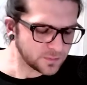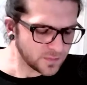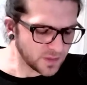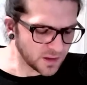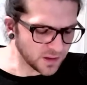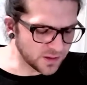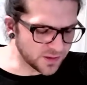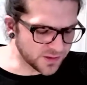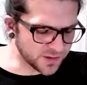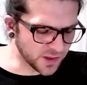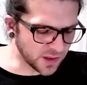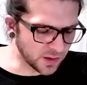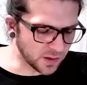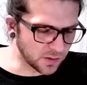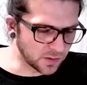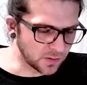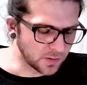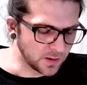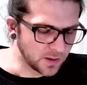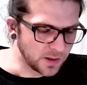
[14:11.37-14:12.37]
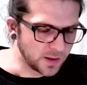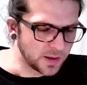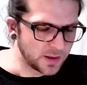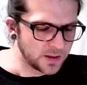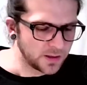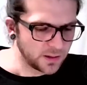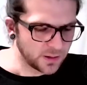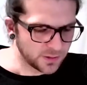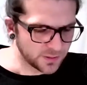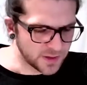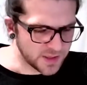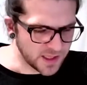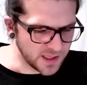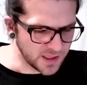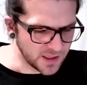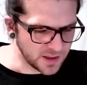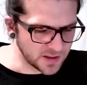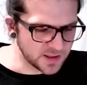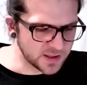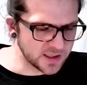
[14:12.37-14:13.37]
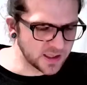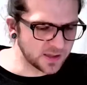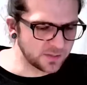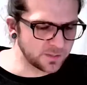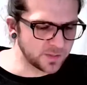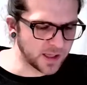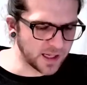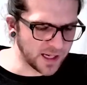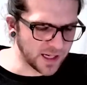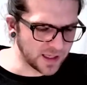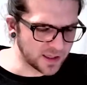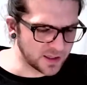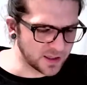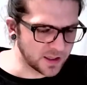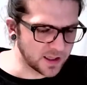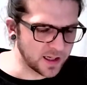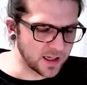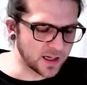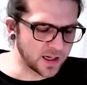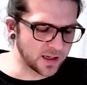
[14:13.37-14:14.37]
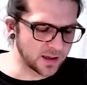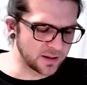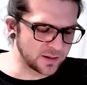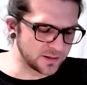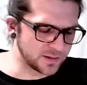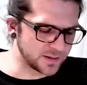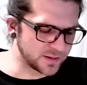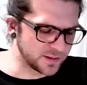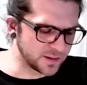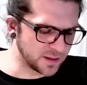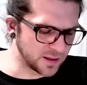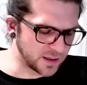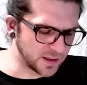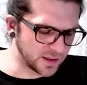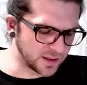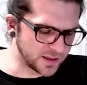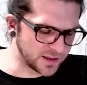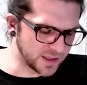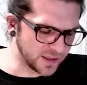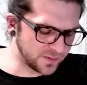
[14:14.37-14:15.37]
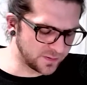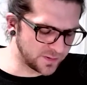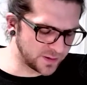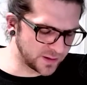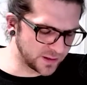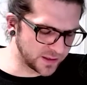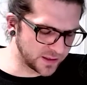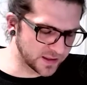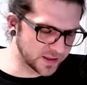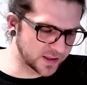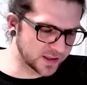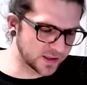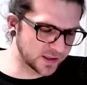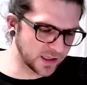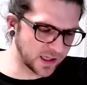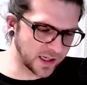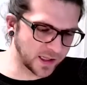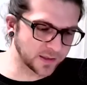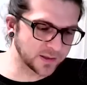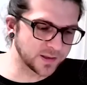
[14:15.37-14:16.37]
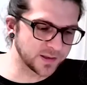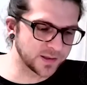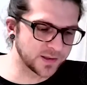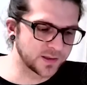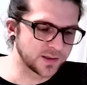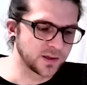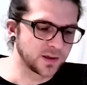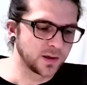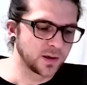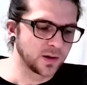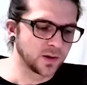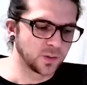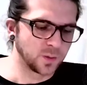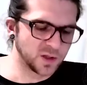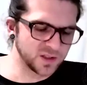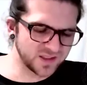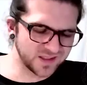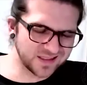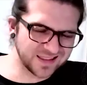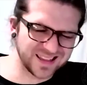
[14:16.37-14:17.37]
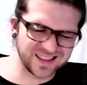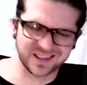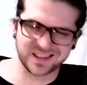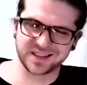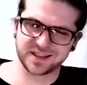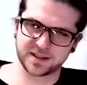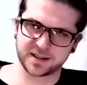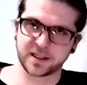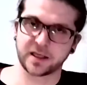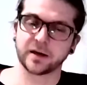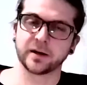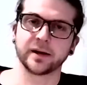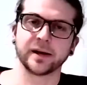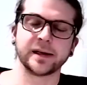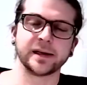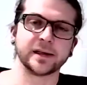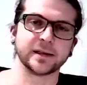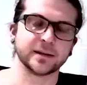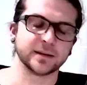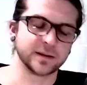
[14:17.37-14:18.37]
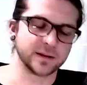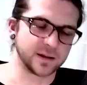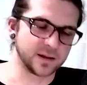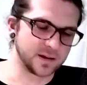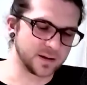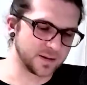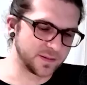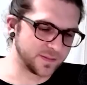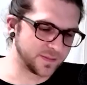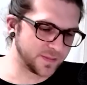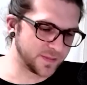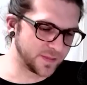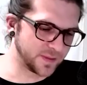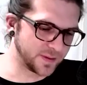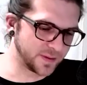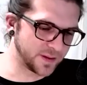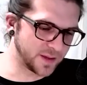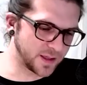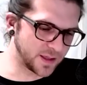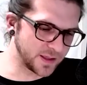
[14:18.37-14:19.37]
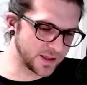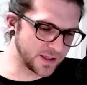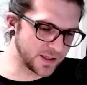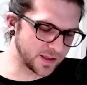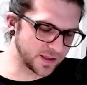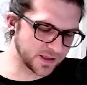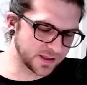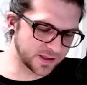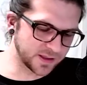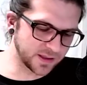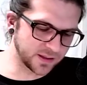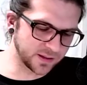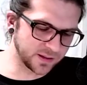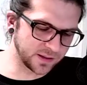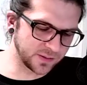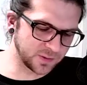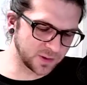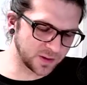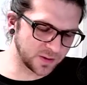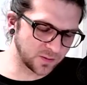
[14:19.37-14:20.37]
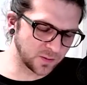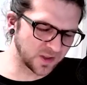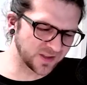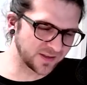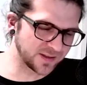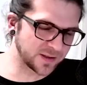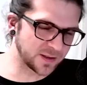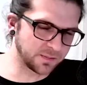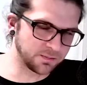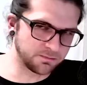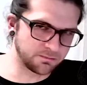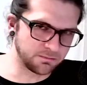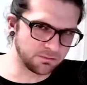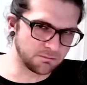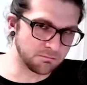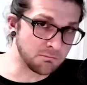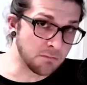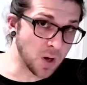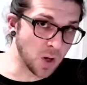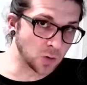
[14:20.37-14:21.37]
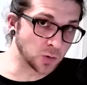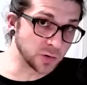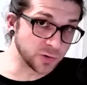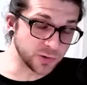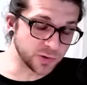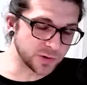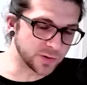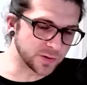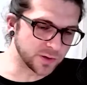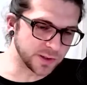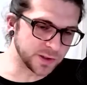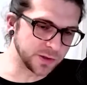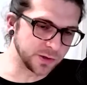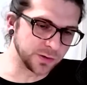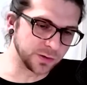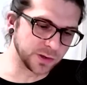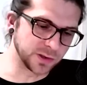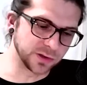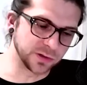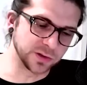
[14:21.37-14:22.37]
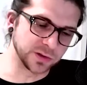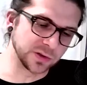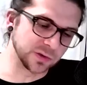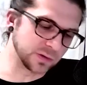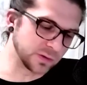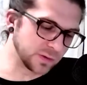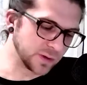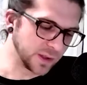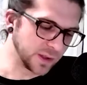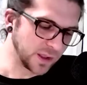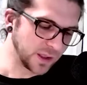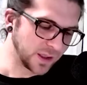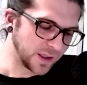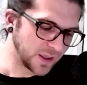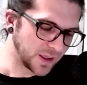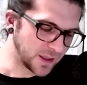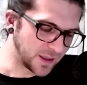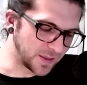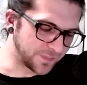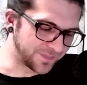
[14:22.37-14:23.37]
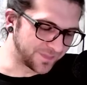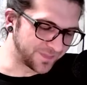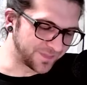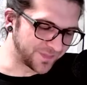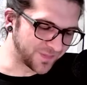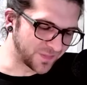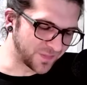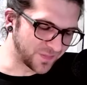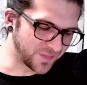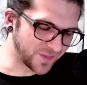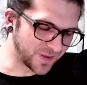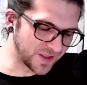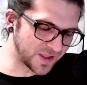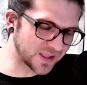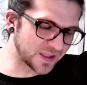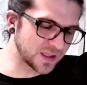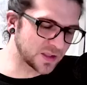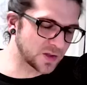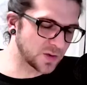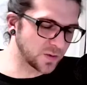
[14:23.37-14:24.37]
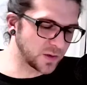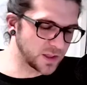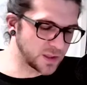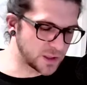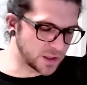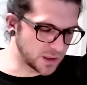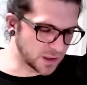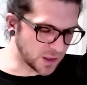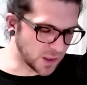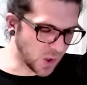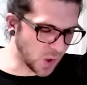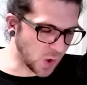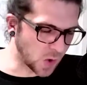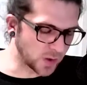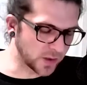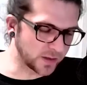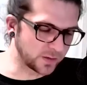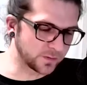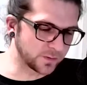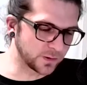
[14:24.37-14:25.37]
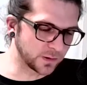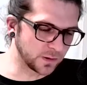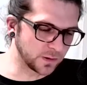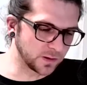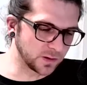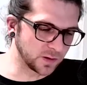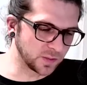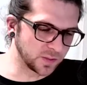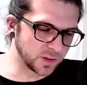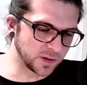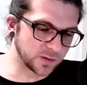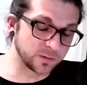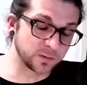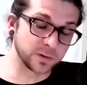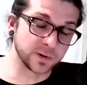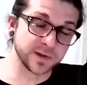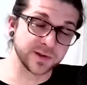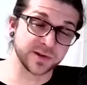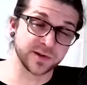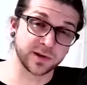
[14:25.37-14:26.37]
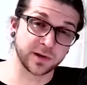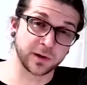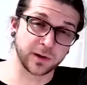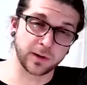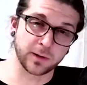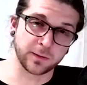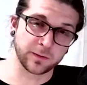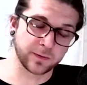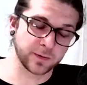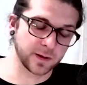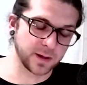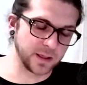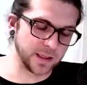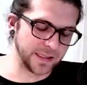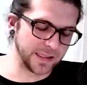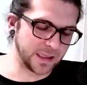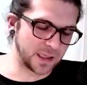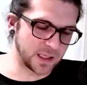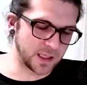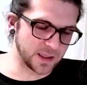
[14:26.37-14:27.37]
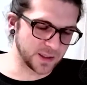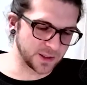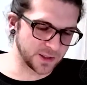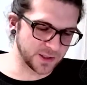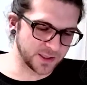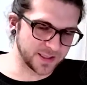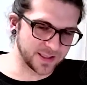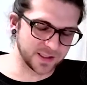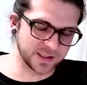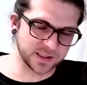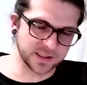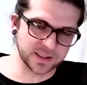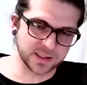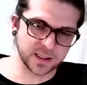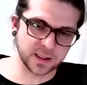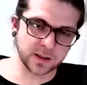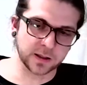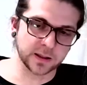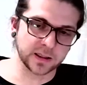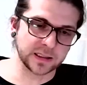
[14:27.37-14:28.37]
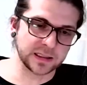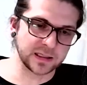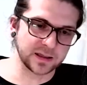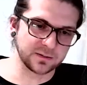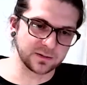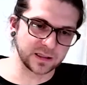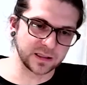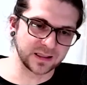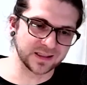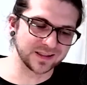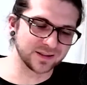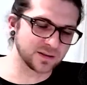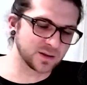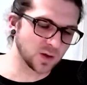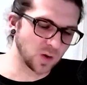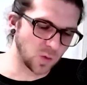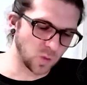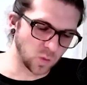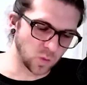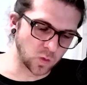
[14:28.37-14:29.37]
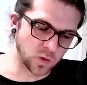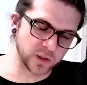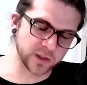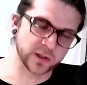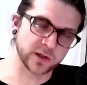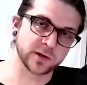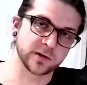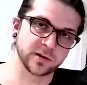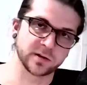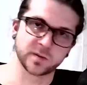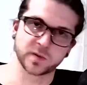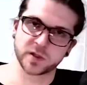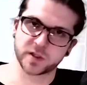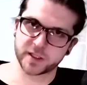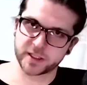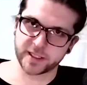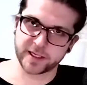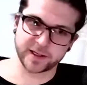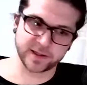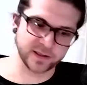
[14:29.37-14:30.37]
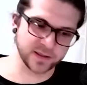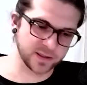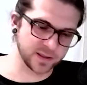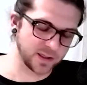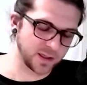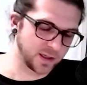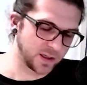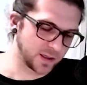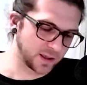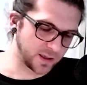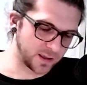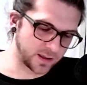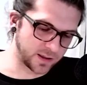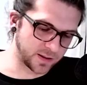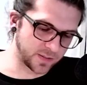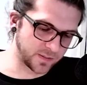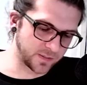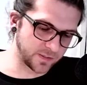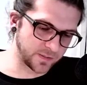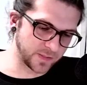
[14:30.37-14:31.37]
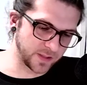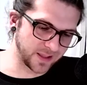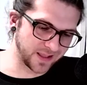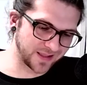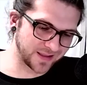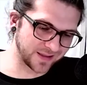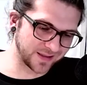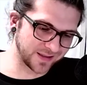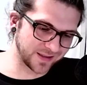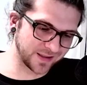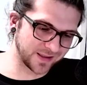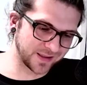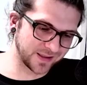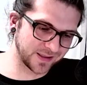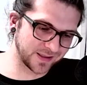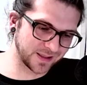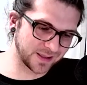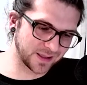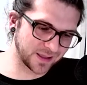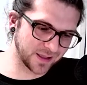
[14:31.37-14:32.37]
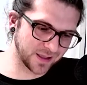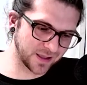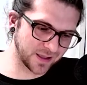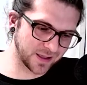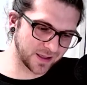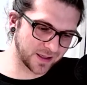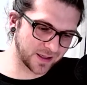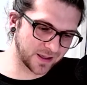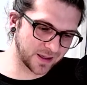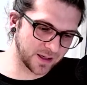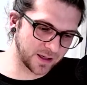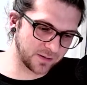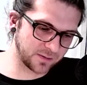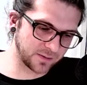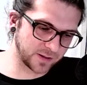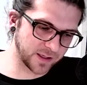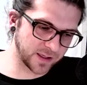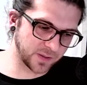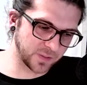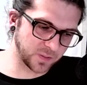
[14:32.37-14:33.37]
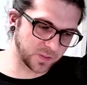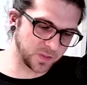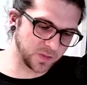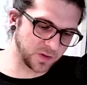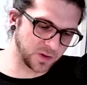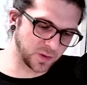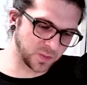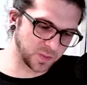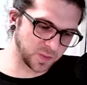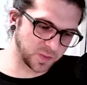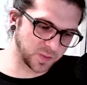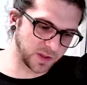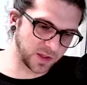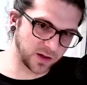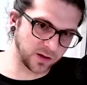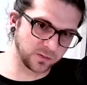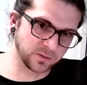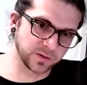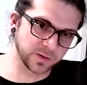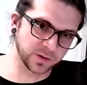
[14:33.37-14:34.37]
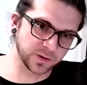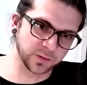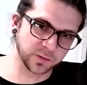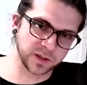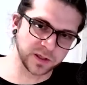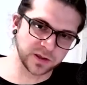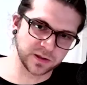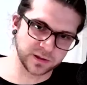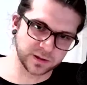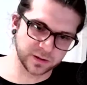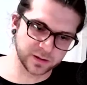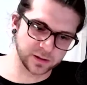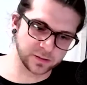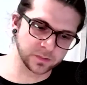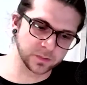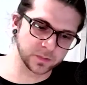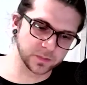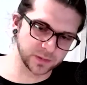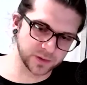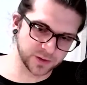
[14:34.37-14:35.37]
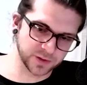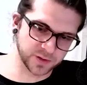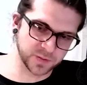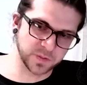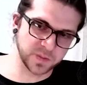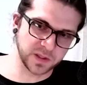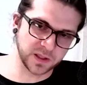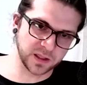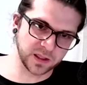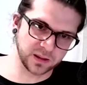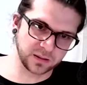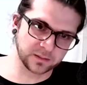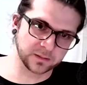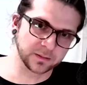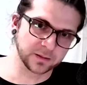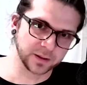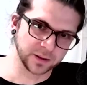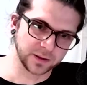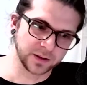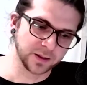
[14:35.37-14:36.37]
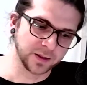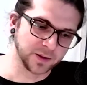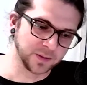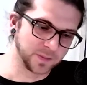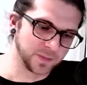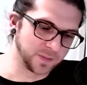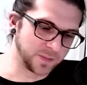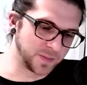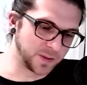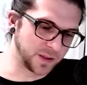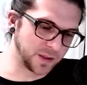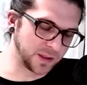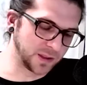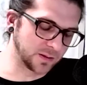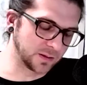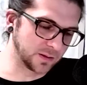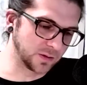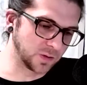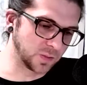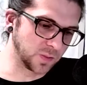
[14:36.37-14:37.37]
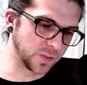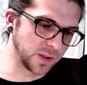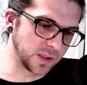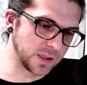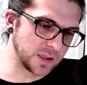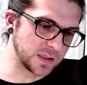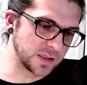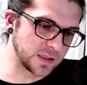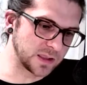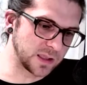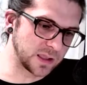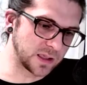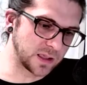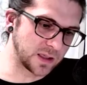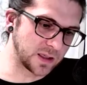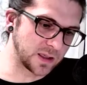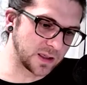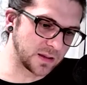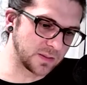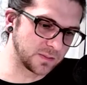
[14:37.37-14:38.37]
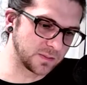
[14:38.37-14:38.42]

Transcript: So, you know, take a step back and uh, definitely assess what's necessary. Um, not necessarily what what's the most that you can do. Um, this situation is calling for a little bit of reserve and not just necessarily giving it 100%. Um, it's kind of like, you know, preparing for the winter and just being being a little bit uh,